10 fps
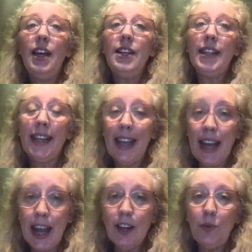to
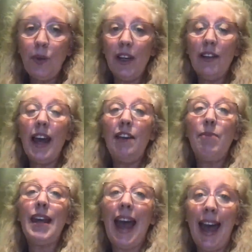connect with and
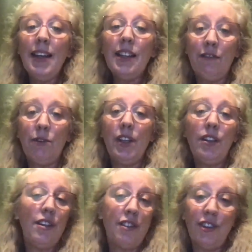be active with
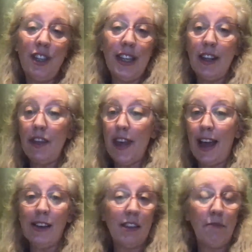the
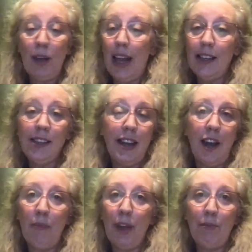13,000 plus
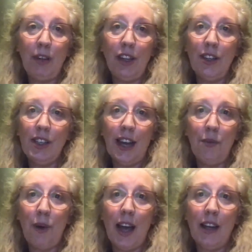young people in New
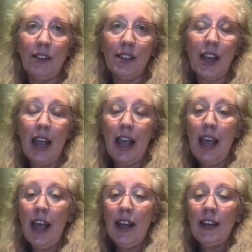South Wales.
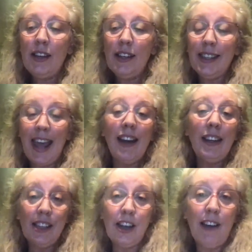
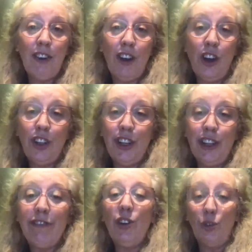Scouting is lifelong learning
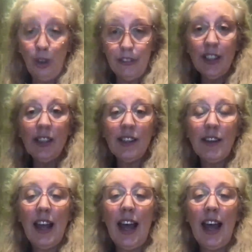for all of us.